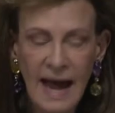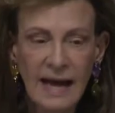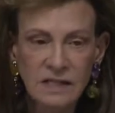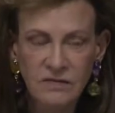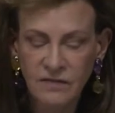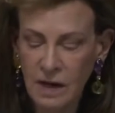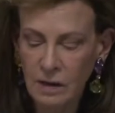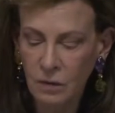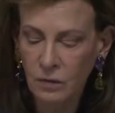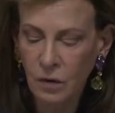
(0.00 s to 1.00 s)
has to
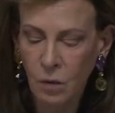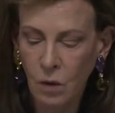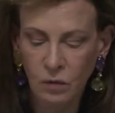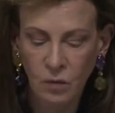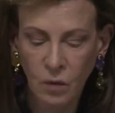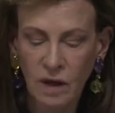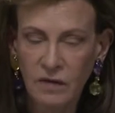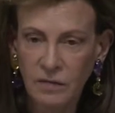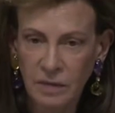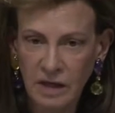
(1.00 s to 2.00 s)
follow, quote, the
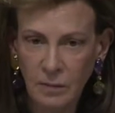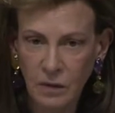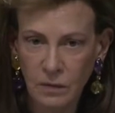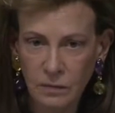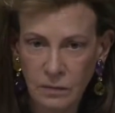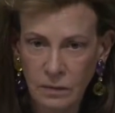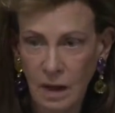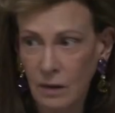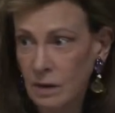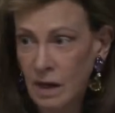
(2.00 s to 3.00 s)
will of the people.
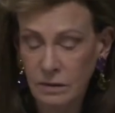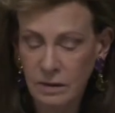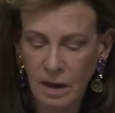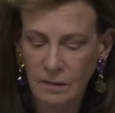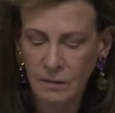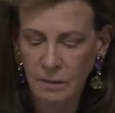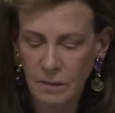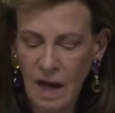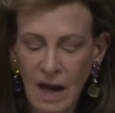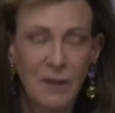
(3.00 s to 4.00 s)
Now, I don't know how,
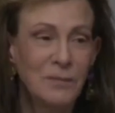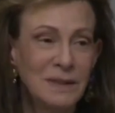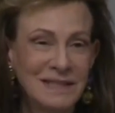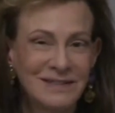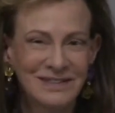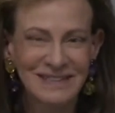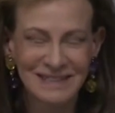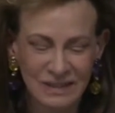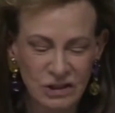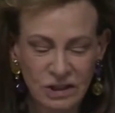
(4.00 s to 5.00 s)
how much
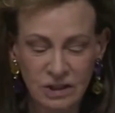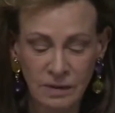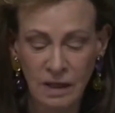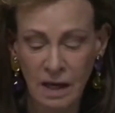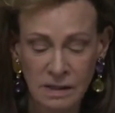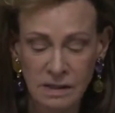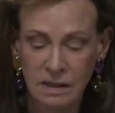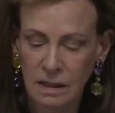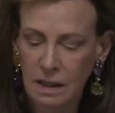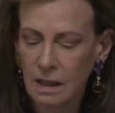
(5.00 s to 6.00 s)
interest Xi Jinping has
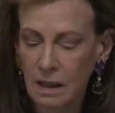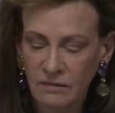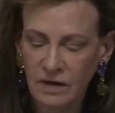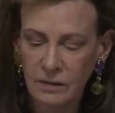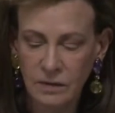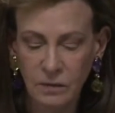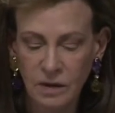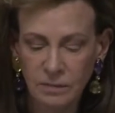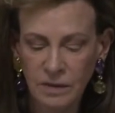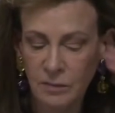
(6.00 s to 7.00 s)
in following the
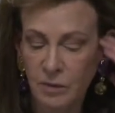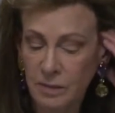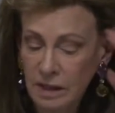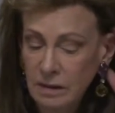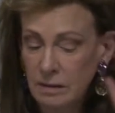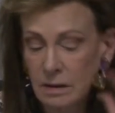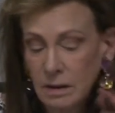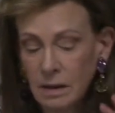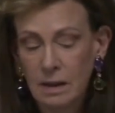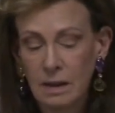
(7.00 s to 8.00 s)
will of the people, but
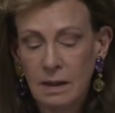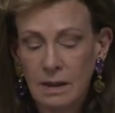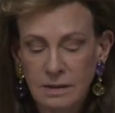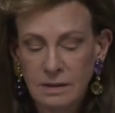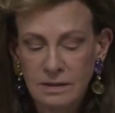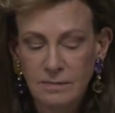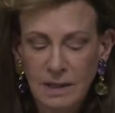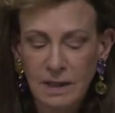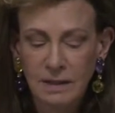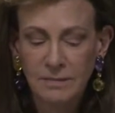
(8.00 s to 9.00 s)
just
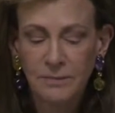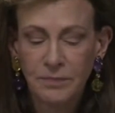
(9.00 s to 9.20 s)
mentioned.